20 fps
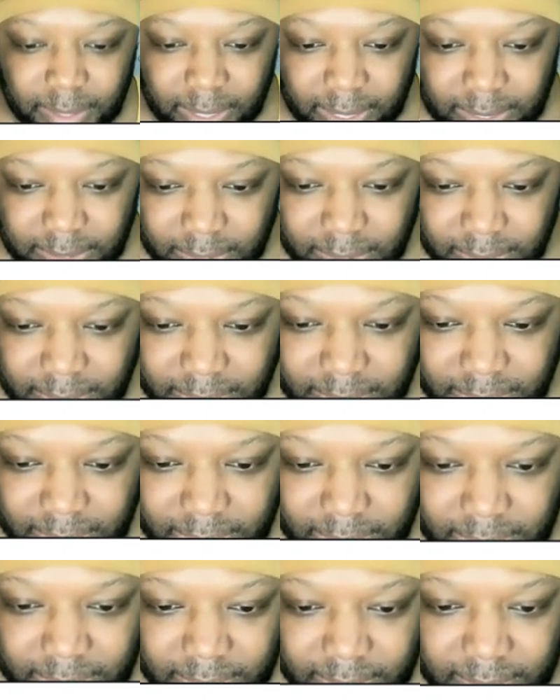So as you can
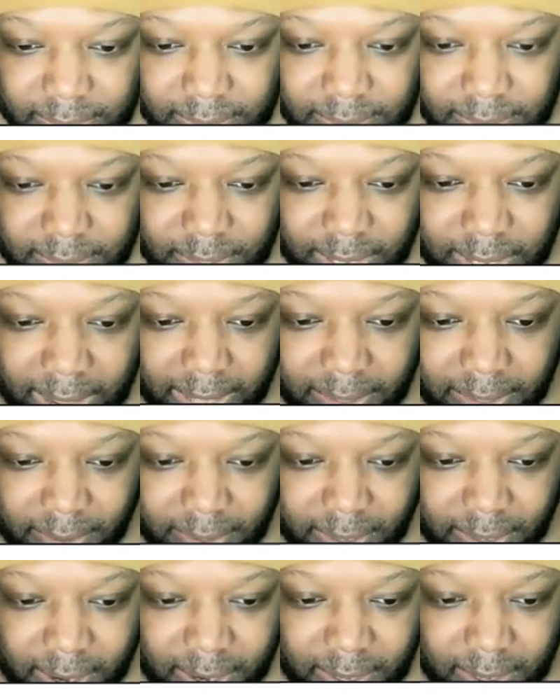see, look, it's
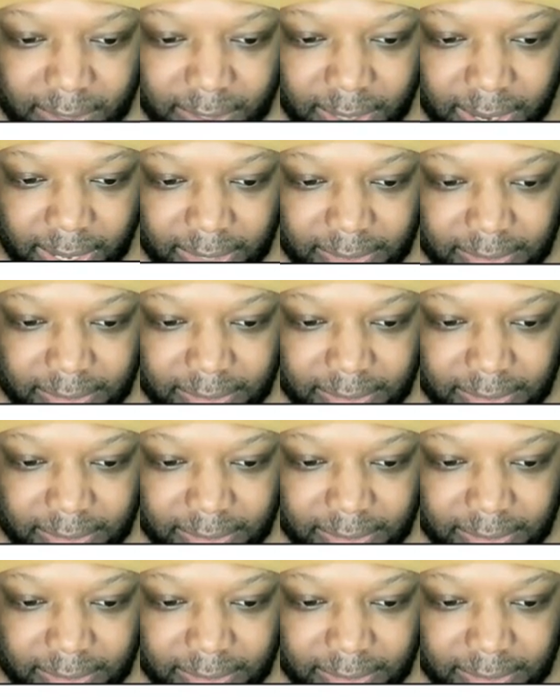gathering all of